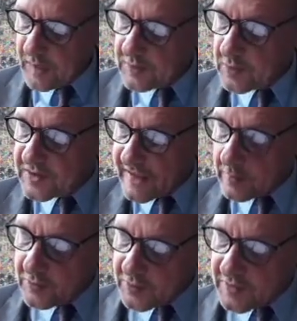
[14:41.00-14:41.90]
So
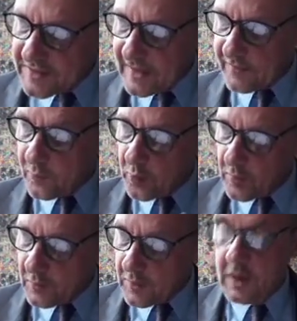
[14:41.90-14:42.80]
salute yourself,
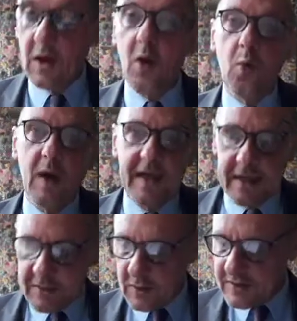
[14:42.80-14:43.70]

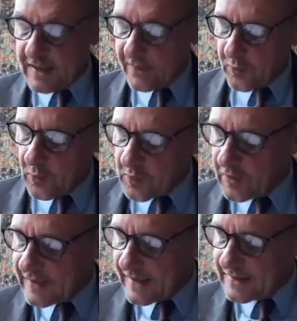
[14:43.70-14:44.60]
awaken yourself,
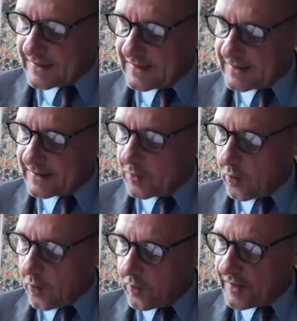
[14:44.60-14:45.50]
recognize this your
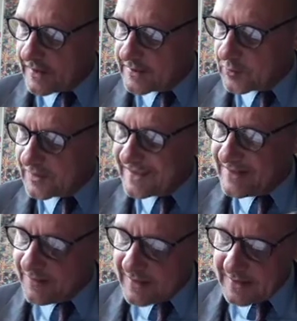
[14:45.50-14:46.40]
wholeness, your
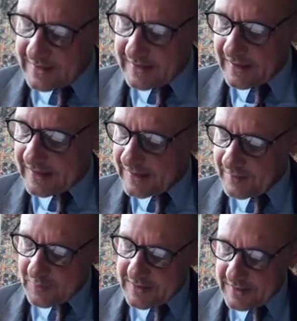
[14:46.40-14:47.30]
divinity eh,
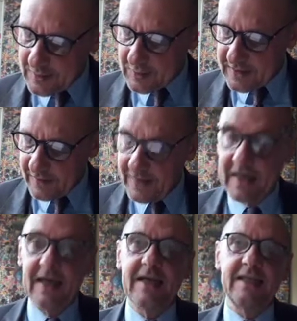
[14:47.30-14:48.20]
within yourself.
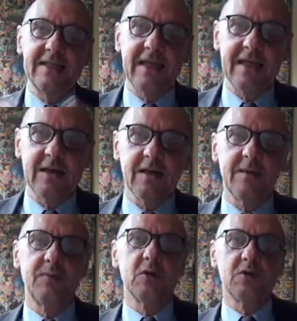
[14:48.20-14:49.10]
It is like
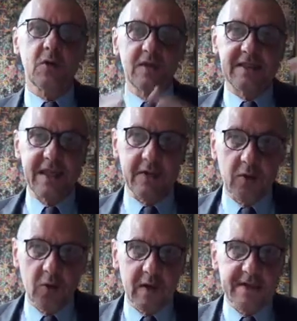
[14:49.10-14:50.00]
um, your soul is like a
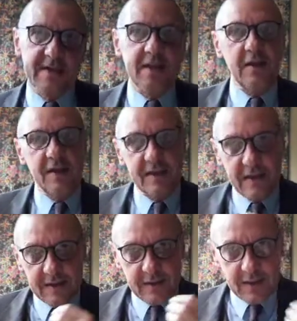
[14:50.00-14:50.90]
great sun, and,
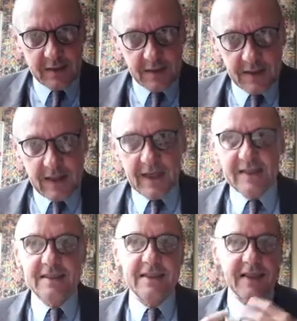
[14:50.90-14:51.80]
and, and, and
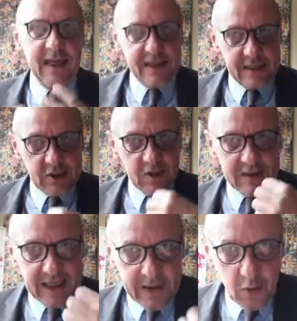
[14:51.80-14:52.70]
this incarnation
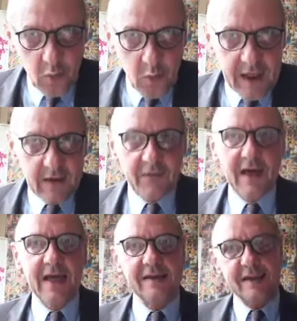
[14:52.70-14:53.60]
is like a ray of
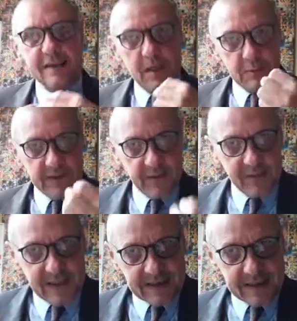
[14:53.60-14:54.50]
light that comes from
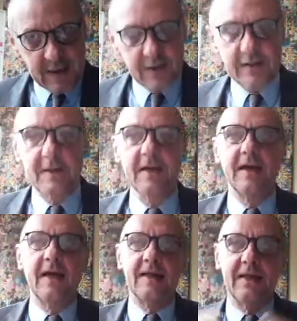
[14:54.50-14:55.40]
that sun,
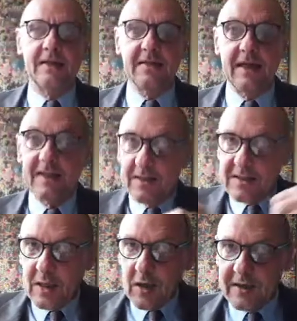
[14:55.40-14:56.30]
and, and, and there
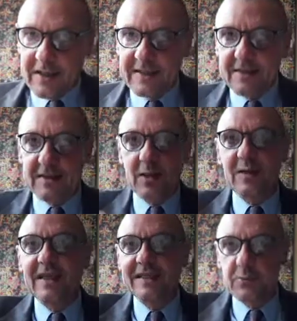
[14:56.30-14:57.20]
is countless
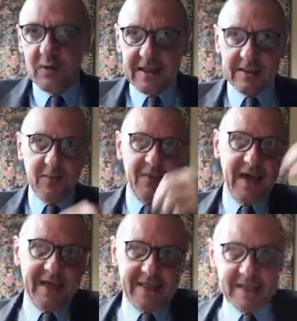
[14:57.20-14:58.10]
countless rays of
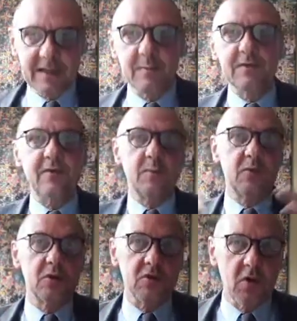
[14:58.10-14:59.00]
light that comes from
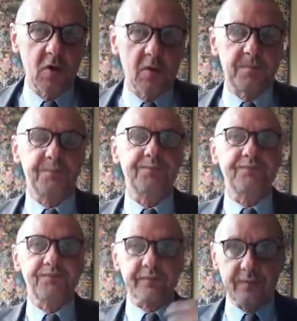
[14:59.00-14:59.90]
the soul
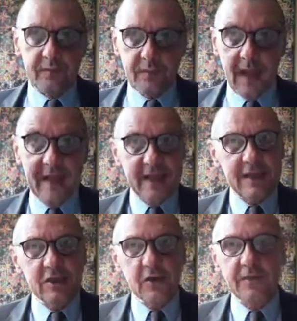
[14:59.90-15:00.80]
and
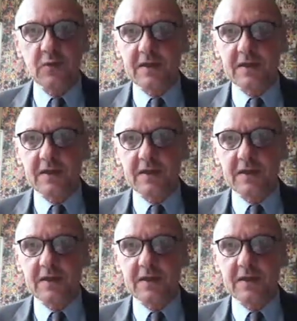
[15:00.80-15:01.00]
each of the